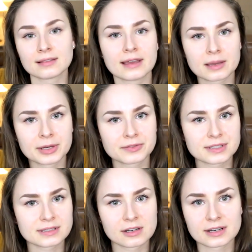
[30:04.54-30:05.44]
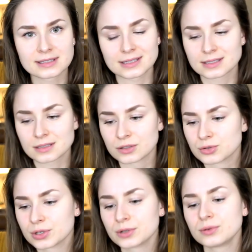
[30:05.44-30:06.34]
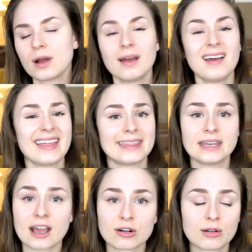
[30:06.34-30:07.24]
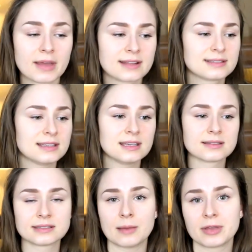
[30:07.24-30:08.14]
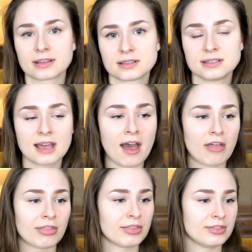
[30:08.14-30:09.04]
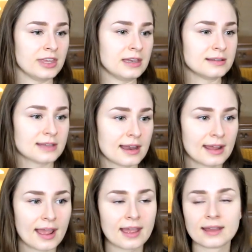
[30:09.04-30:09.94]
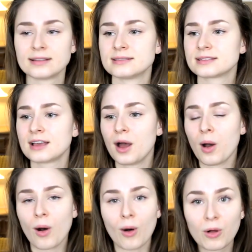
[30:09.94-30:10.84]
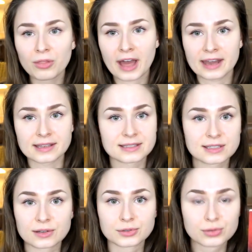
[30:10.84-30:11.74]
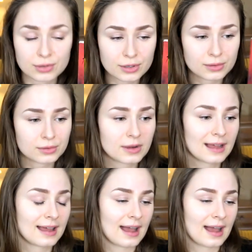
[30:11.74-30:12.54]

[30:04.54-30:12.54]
I like about this series is still true. The necromancy, the stepping into death, the dead hands, all that is still true.